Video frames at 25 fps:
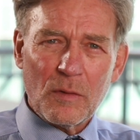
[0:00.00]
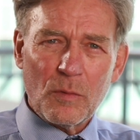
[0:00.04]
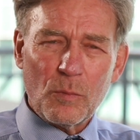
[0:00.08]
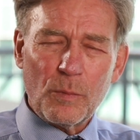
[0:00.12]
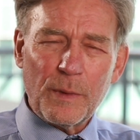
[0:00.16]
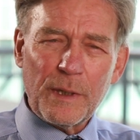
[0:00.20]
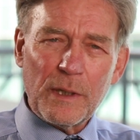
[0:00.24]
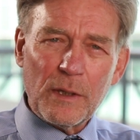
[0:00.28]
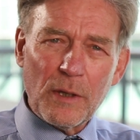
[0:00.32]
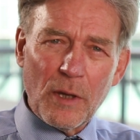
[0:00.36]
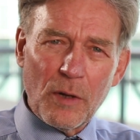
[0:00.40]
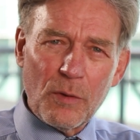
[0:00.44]

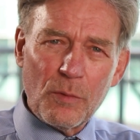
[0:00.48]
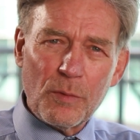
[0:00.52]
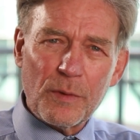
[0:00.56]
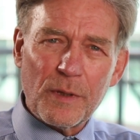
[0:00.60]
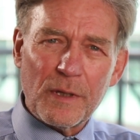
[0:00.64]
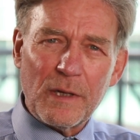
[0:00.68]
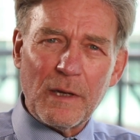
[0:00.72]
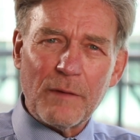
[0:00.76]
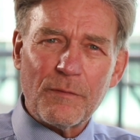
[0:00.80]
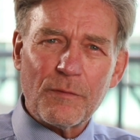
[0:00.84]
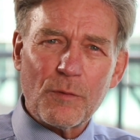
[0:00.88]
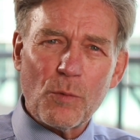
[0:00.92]
We know
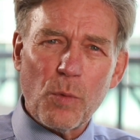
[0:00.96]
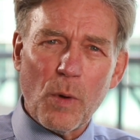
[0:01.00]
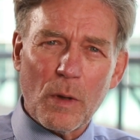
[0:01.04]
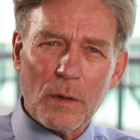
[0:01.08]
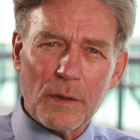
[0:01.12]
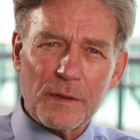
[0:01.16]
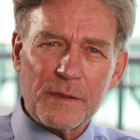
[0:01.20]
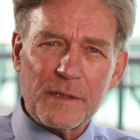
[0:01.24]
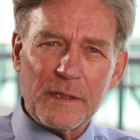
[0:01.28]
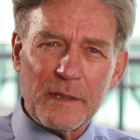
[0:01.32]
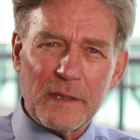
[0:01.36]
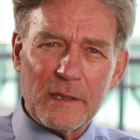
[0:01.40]
that if
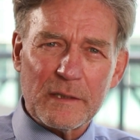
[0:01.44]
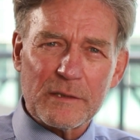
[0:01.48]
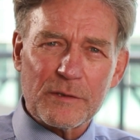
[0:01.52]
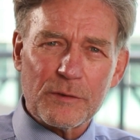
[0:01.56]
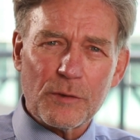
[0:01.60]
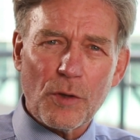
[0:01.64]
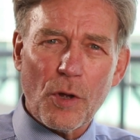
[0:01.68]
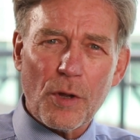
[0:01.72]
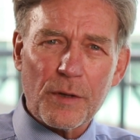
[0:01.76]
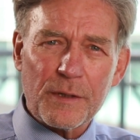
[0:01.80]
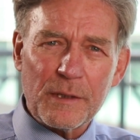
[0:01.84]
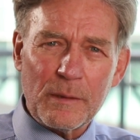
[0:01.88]
quality is
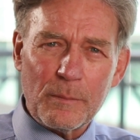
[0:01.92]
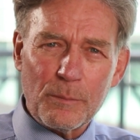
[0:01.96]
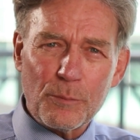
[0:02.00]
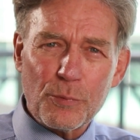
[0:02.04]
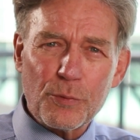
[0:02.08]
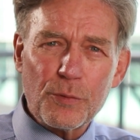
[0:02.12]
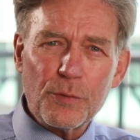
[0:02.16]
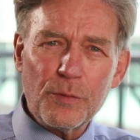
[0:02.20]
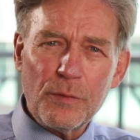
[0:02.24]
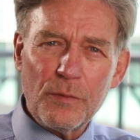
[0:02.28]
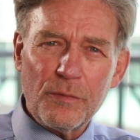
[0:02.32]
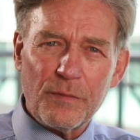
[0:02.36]
not
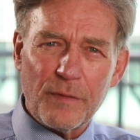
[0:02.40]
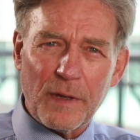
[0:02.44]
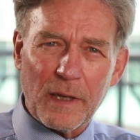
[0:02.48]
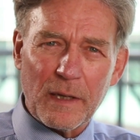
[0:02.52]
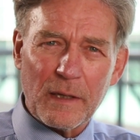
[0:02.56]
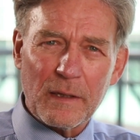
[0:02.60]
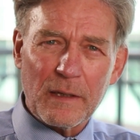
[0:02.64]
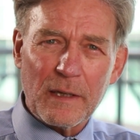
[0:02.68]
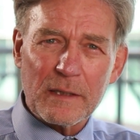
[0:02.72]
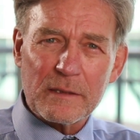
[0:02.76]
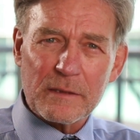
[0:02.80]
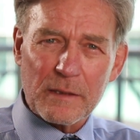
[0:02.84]

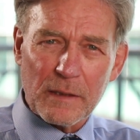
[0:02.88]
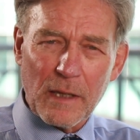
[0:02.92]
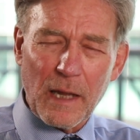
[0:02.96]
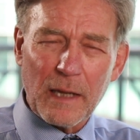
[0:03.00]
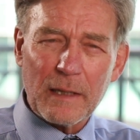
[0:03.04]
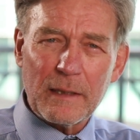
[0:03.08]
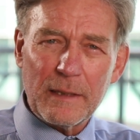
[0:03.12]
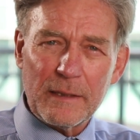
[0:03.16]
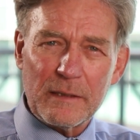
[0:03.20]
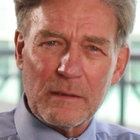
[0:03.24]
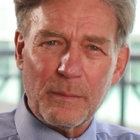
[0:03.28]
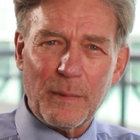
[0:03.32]
improving, it's
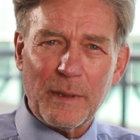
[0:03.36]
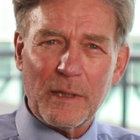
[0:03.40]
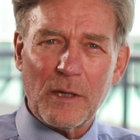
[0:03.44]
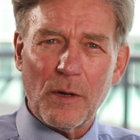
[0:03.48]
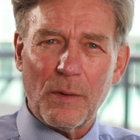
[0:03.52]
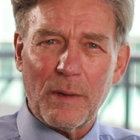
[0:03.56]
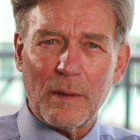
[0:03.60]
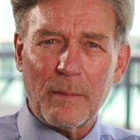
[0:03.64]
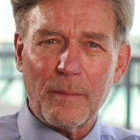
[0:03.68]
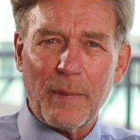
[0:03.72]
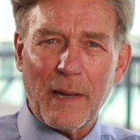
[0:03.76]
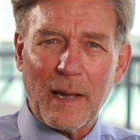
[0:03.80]
likely to be
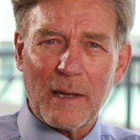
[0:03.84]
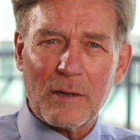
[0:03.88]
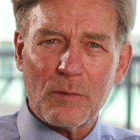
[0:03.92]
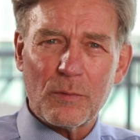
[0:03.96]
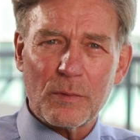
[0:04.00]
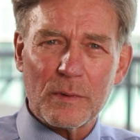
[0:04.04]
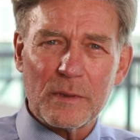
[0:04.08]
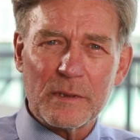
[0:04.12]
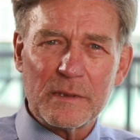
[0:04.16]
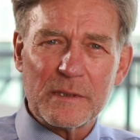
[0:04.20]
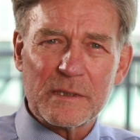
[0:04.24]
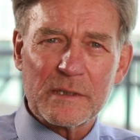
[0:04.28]
going
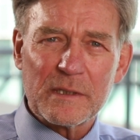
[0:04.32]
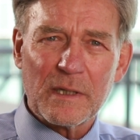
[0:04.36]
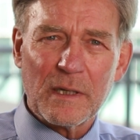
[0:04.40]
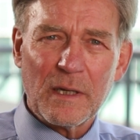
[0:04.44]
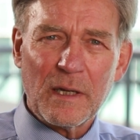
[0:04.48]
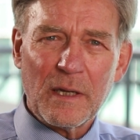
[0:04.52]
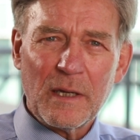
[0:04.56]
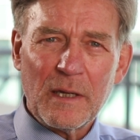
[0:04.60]
backwards.